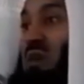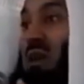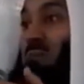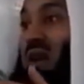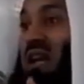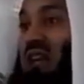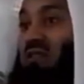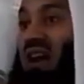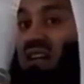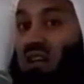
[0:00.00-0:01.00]
a
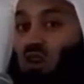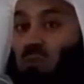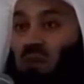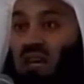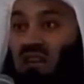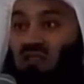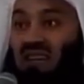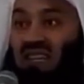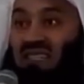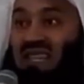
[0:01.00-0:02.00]
believer and a non-believer
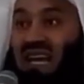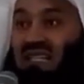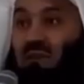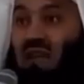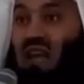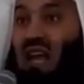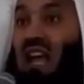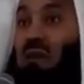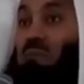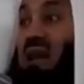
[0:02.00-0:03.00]
is that
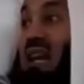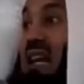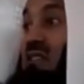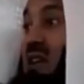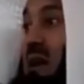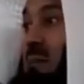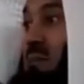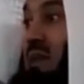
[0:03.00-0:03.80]
a believer